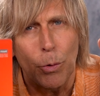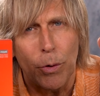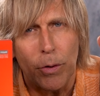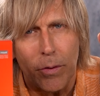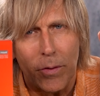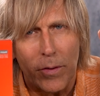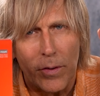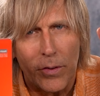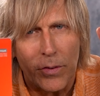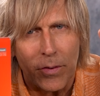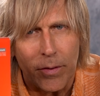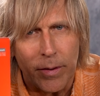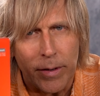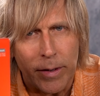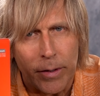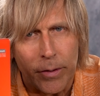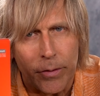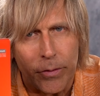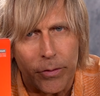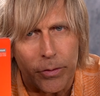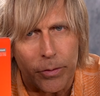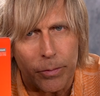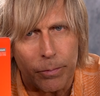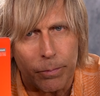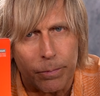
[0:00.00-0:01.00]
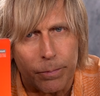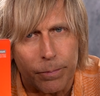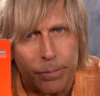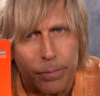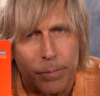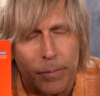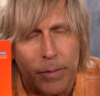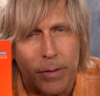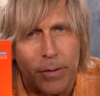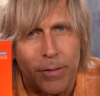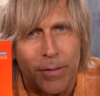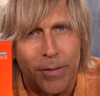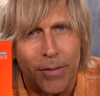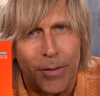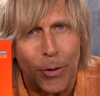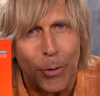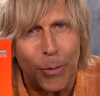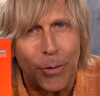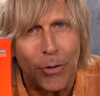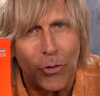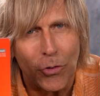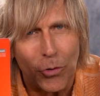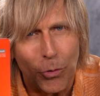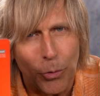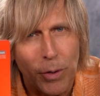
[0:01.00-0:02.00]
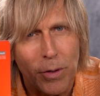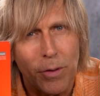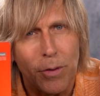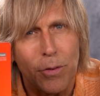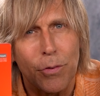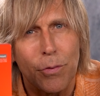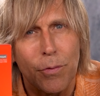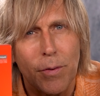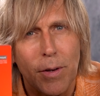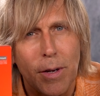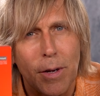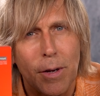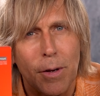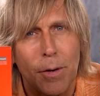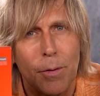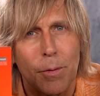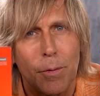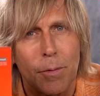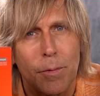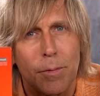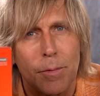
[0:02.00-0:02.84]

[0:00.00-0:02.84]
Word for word: with this lens. So enjoy this video.